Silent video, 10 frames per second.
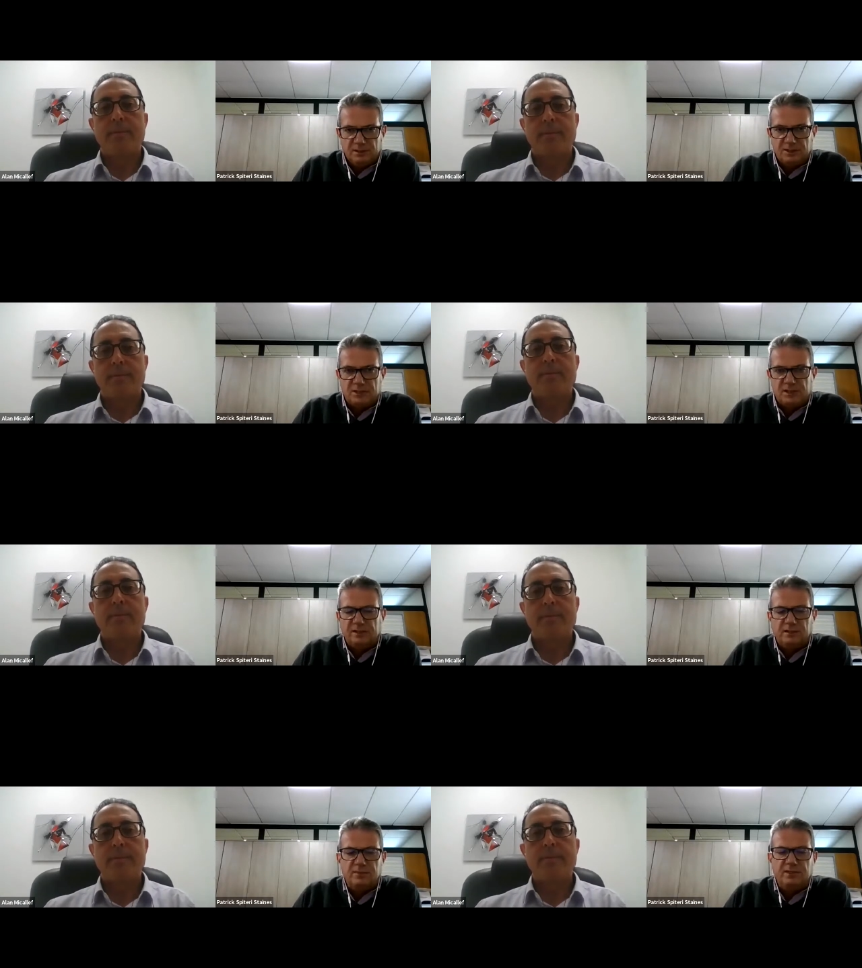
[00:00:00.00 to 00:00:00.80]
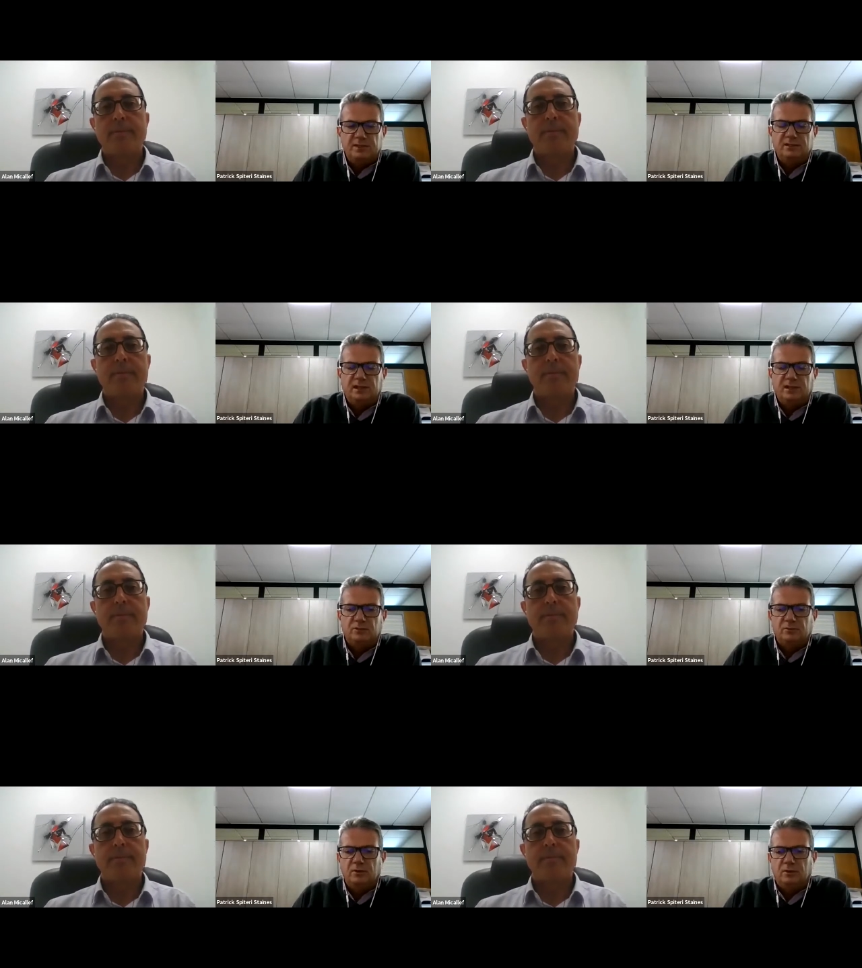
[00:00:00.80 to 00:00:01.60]
Speaker 1: It's currently being done
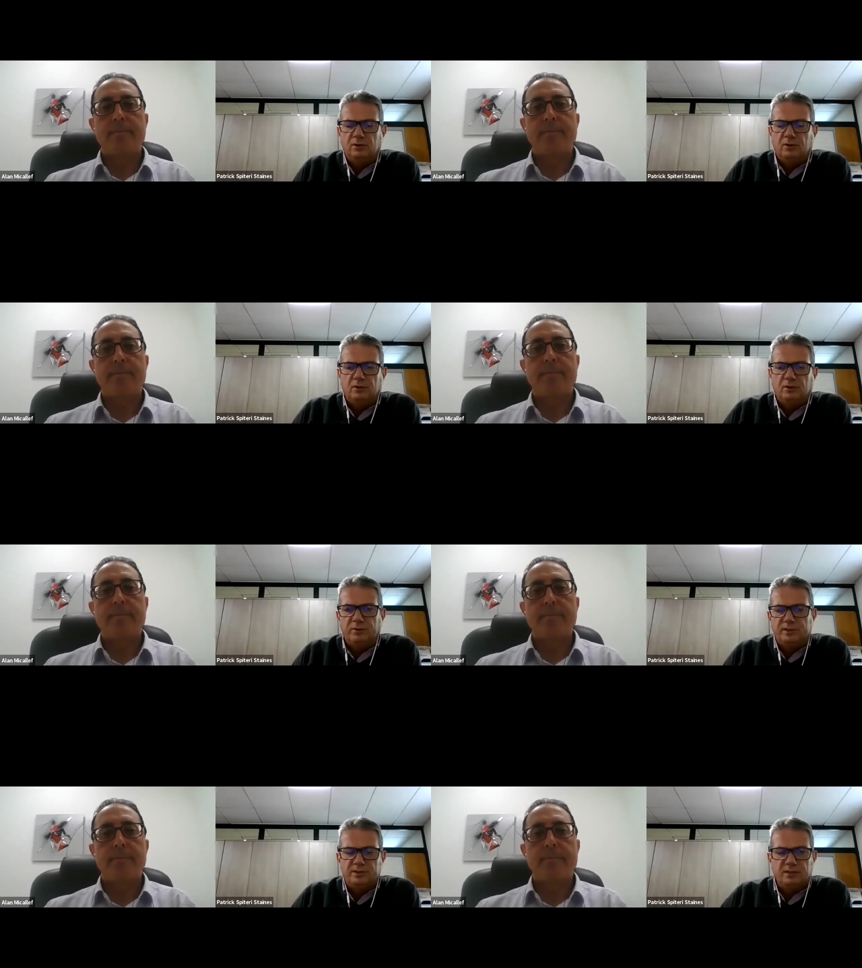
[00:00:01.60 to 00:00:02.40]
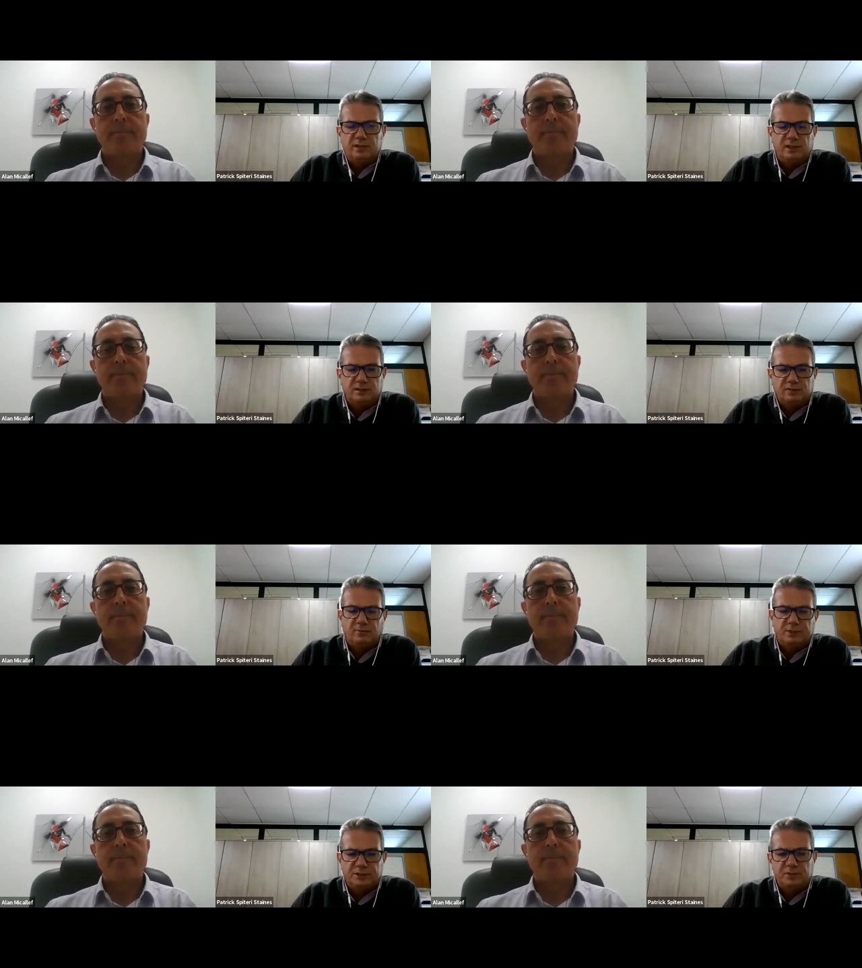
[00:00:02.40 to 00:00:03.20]
on, on, on, domestic and
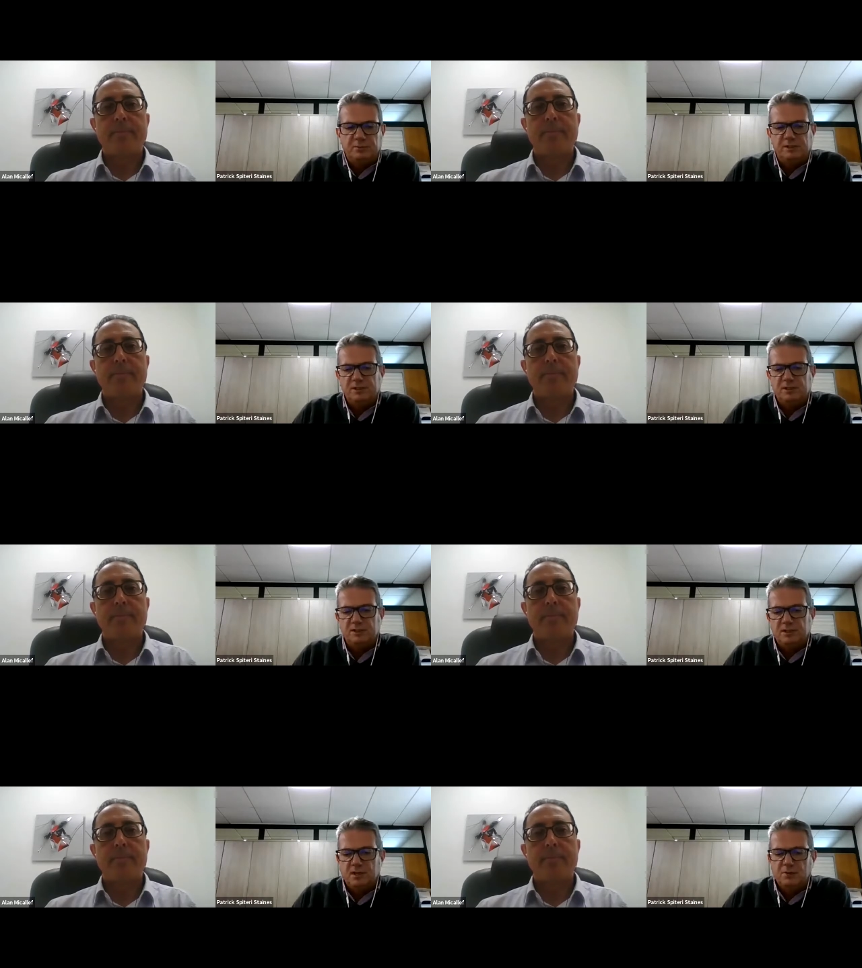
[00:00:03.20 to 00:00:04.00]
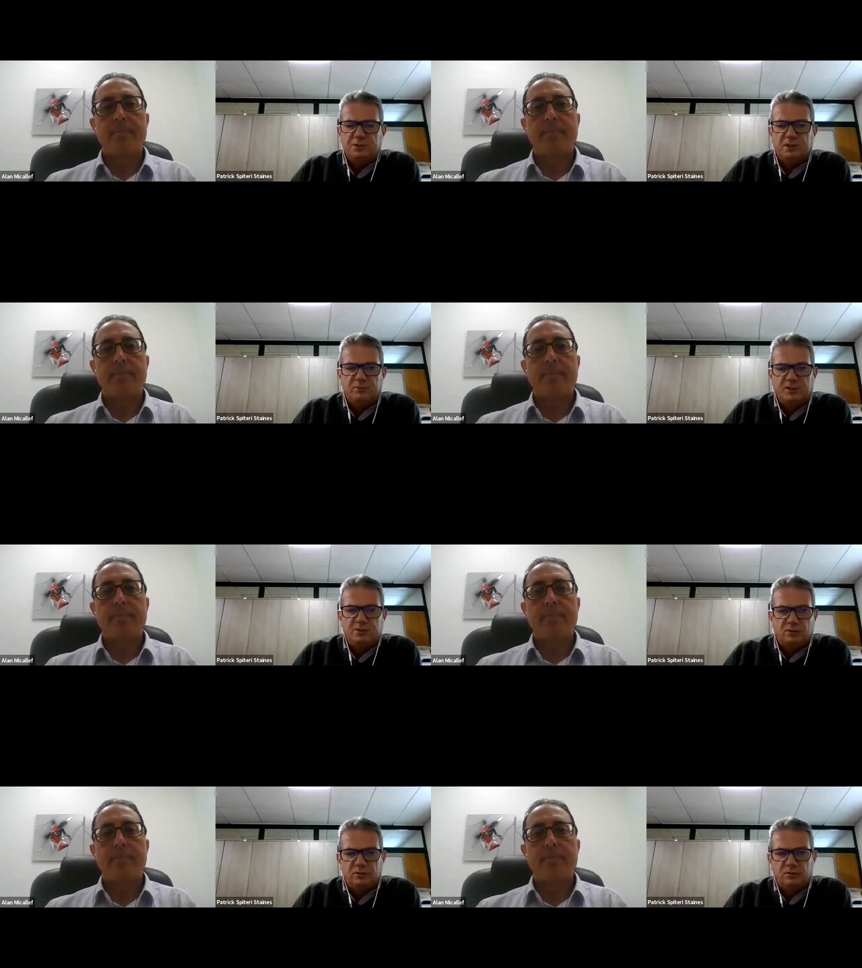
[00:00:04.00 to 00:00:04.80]
commercial buildings, which are being
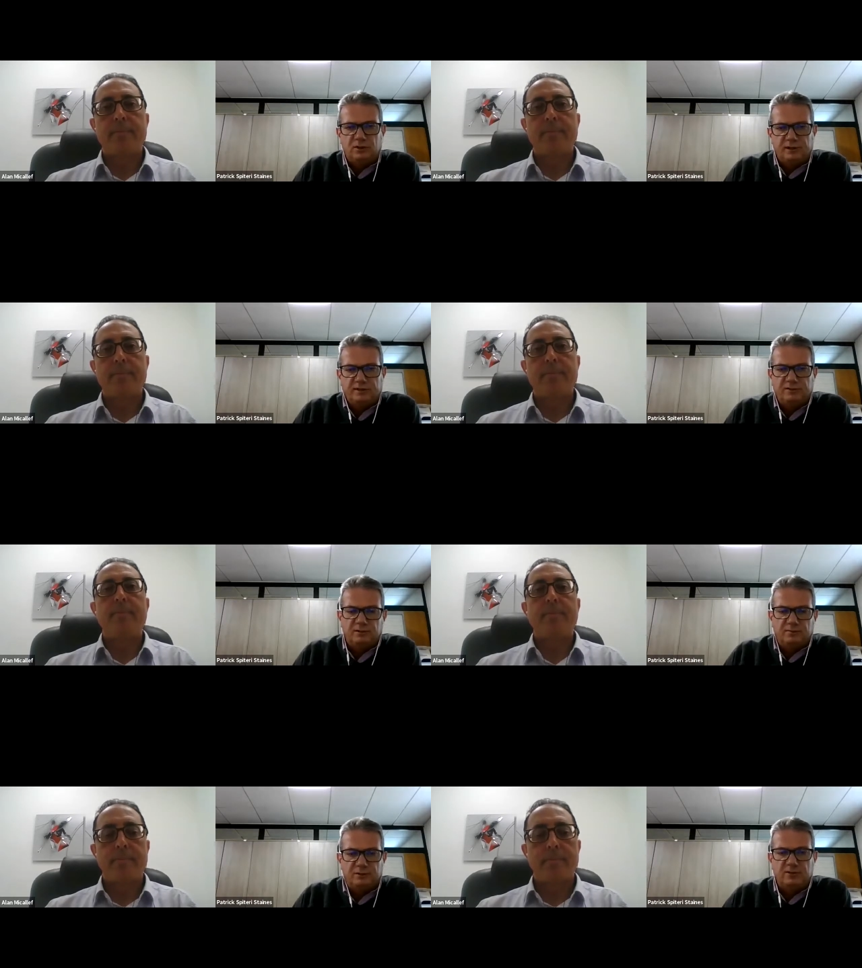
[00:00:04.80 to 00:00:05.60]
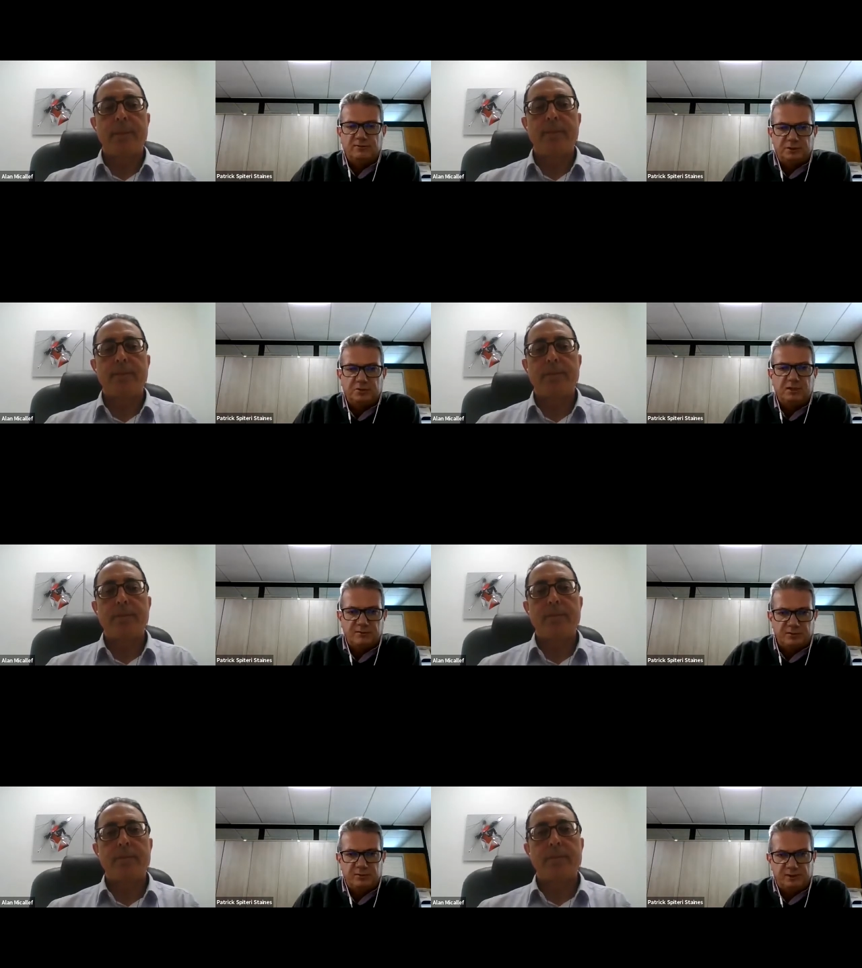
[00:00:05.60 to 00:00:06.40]
sold or rented, but eventually
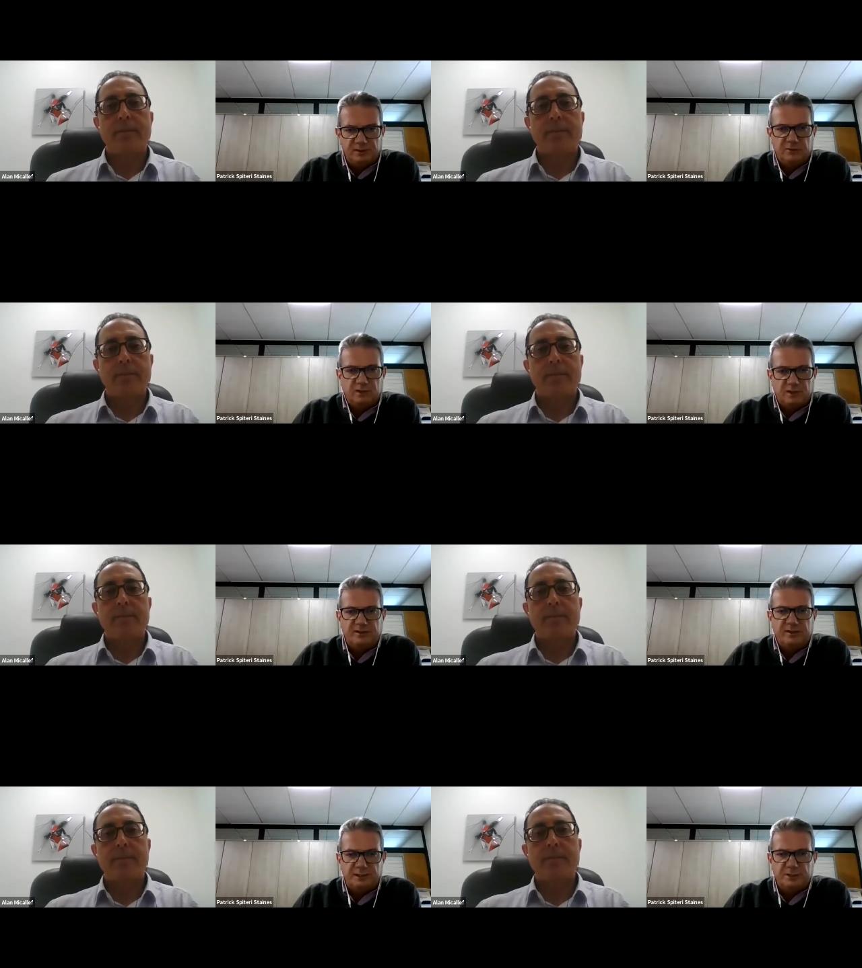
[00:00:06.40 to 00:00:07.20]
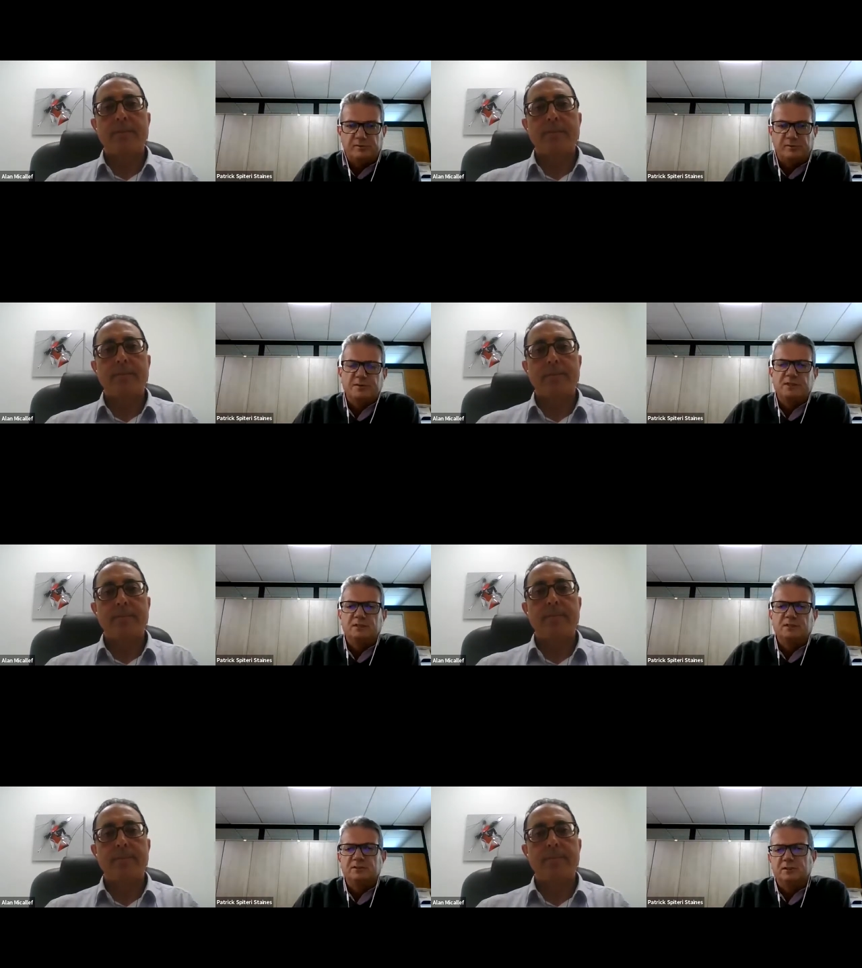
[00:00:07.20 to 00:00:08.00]
yes, every building will have an energy performance
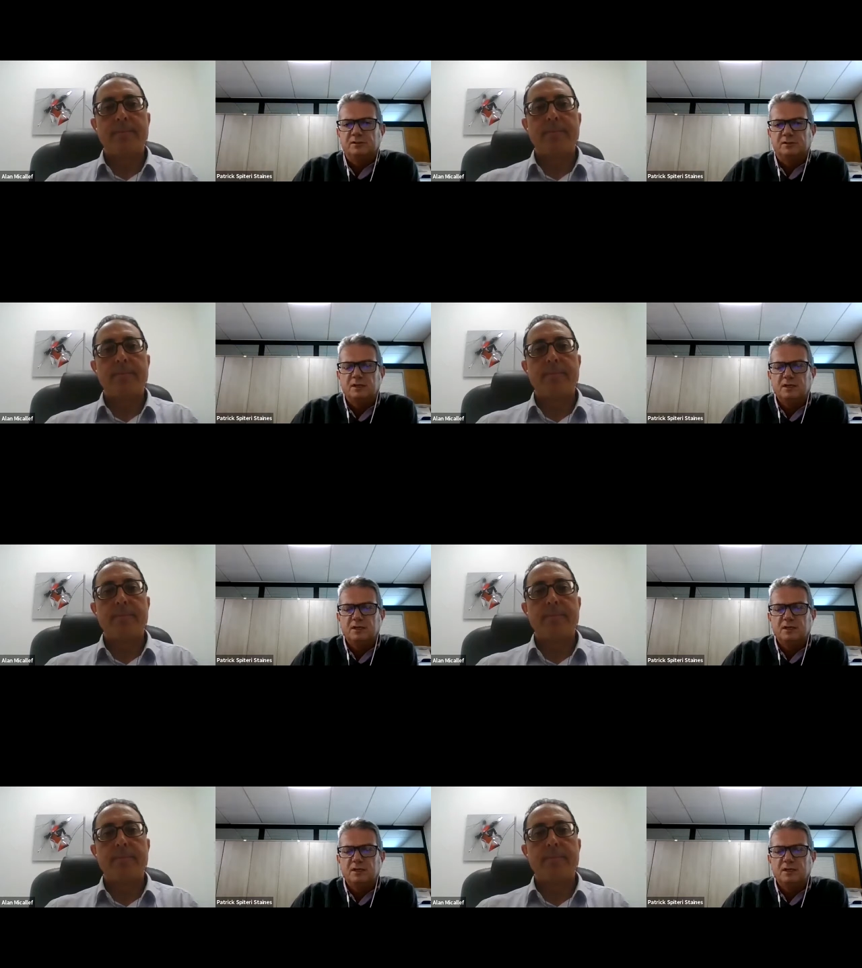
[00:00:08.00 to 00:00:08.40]
certificate